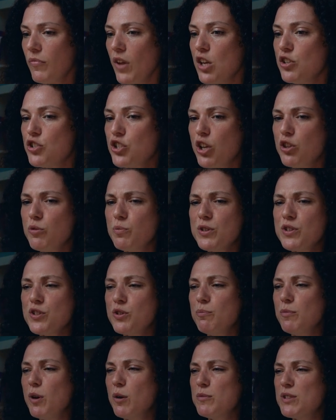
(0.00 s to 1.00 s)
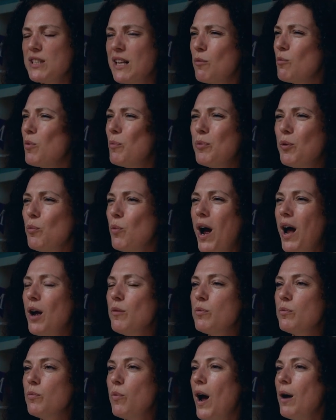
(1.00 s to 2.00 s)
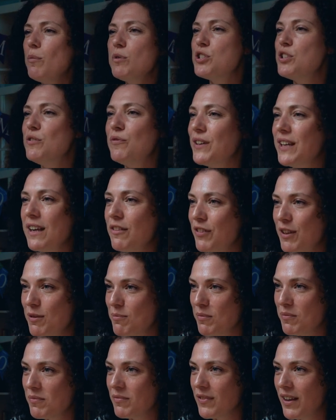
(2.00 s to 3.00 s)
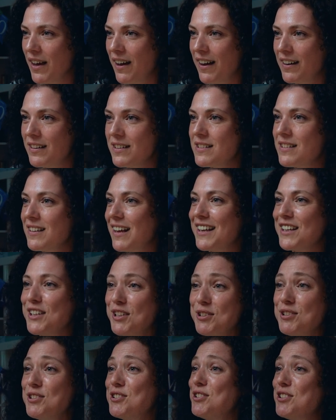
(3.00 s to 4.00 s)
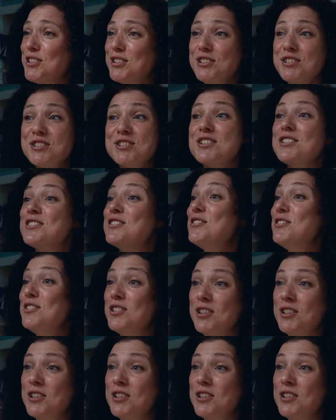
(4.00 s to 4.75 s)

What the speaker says: And so there was some moments like, but why would she forgive him then? It's like, she just